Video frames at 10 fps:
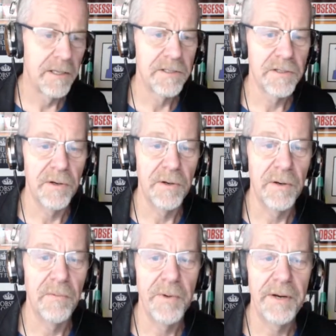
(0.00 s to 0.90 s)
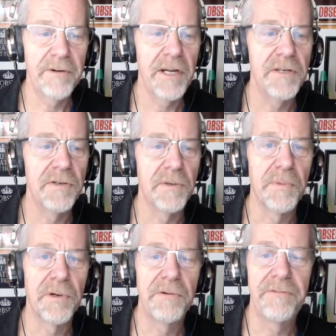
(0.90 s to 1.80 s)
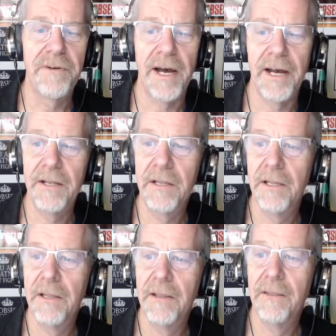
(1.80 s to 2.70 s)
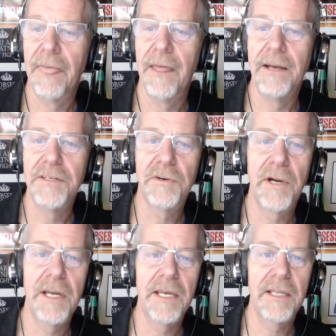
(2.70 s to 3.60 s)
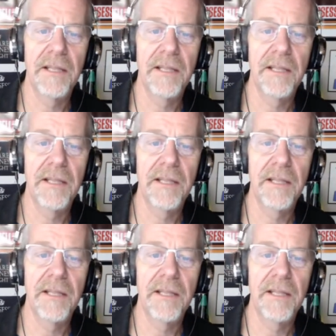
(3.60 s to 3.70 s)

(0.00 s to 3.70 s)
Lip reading: So whenever I do a profile, I try and get the